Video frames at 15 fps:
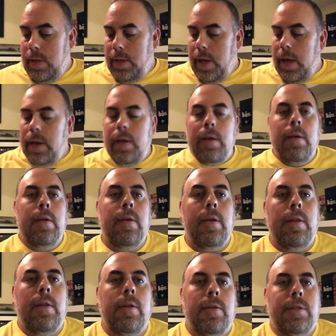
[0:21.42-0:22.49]
got a
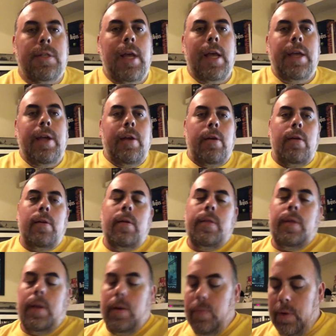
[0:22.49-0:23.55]
good little stack here
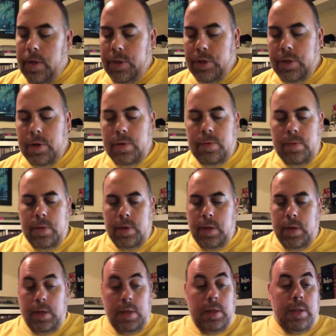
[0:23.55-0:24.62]
that I want to show,
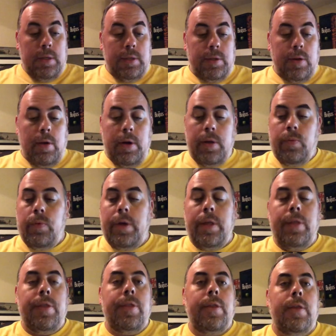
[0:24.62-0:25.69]
starting
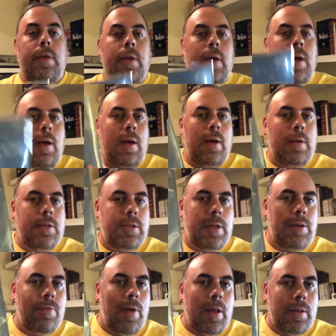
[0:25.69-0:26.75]
with
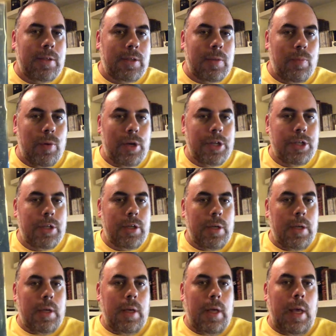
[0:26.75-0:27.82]
Sonny Rollins' The Bridge.
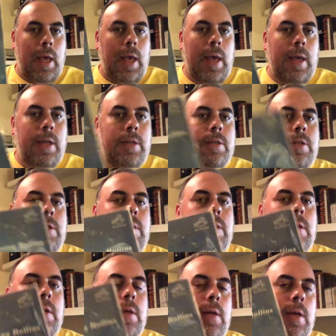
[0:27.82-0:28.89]
And
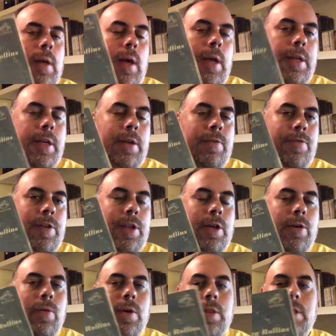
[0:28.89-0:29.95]
I did a
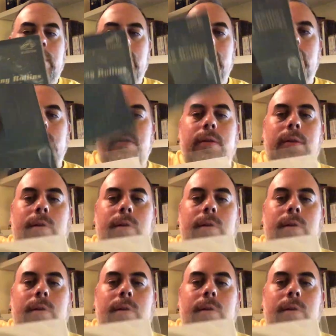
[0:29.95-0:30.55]
video on this